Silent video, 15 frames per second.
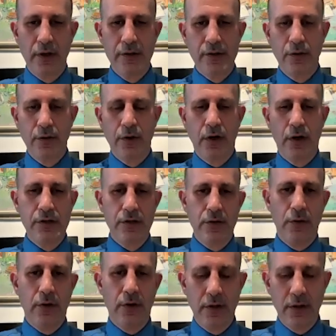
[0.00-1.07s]
So
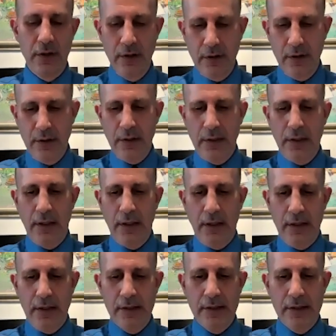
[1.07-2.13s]
carcinoid
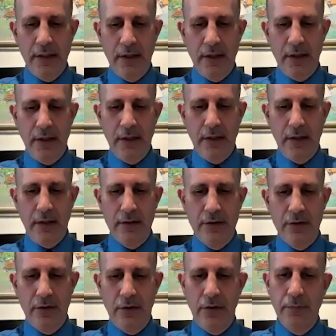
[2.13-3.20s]
is a
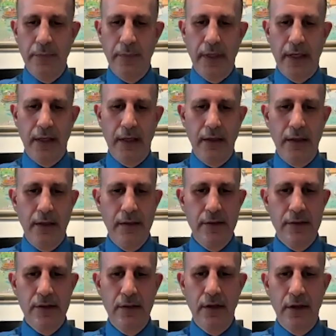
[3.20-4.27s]
term that
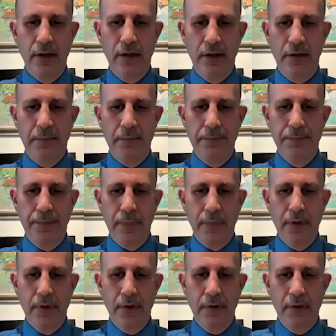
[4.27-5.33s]
is
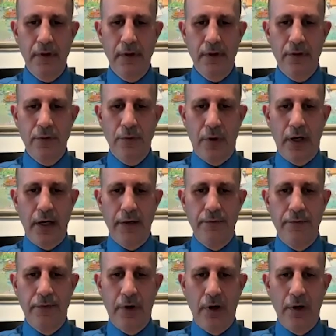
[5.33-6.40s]

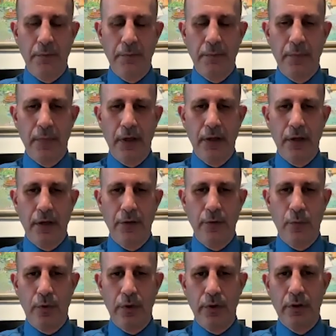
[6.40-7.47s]
derived from the
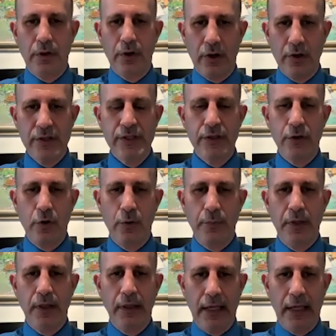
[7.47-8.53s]
word
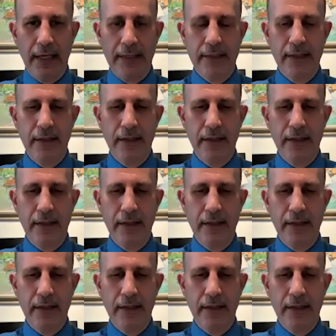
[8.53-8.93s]
carcinoma-like.